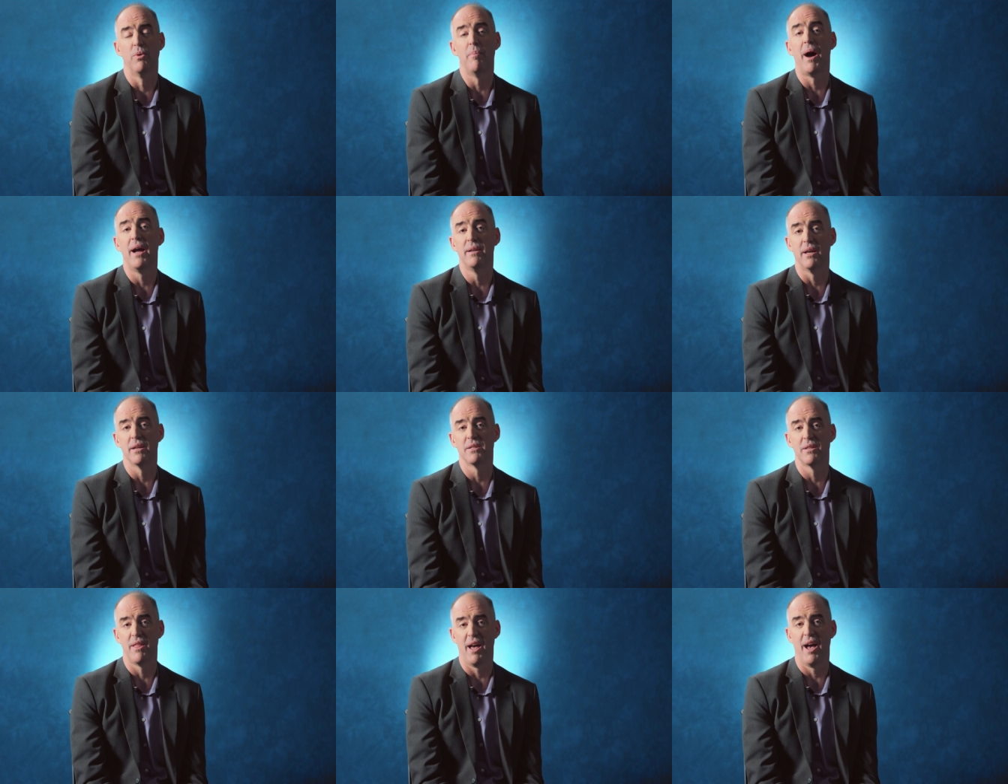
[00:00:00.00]
remind
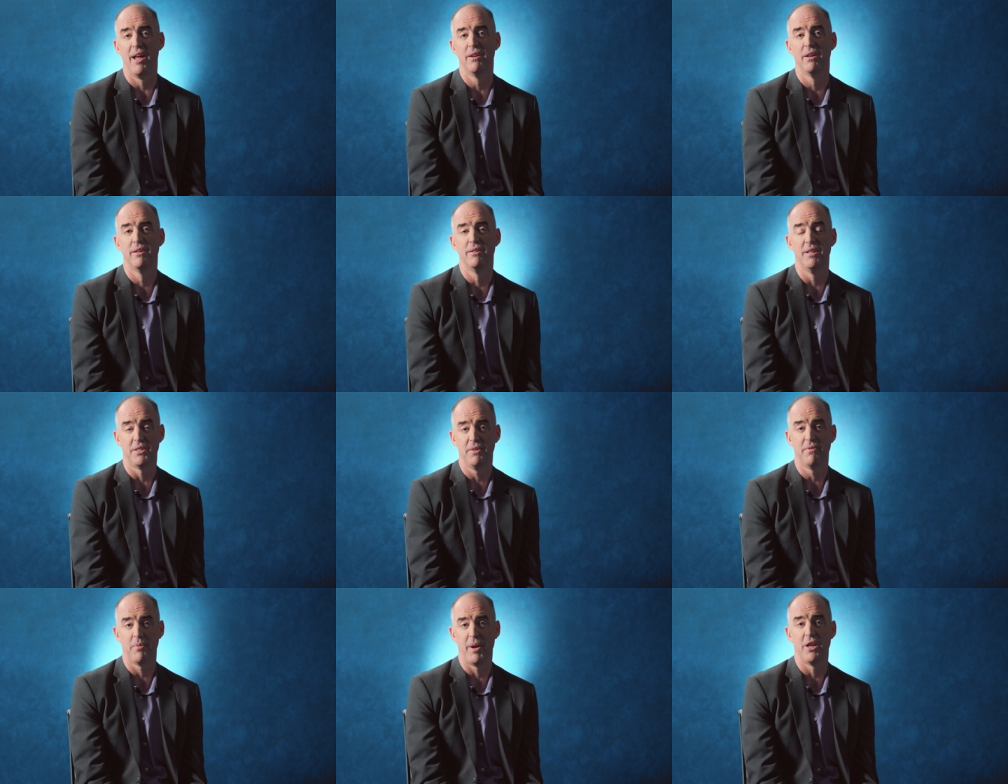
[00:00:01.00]
us that
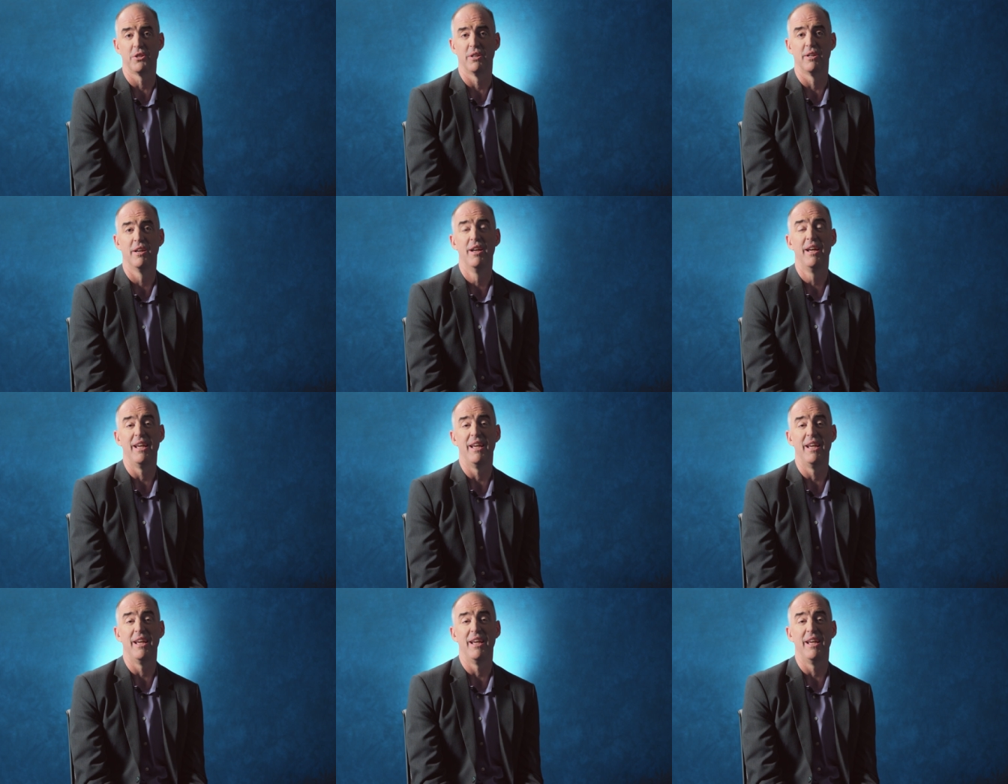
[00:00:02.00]
disinformation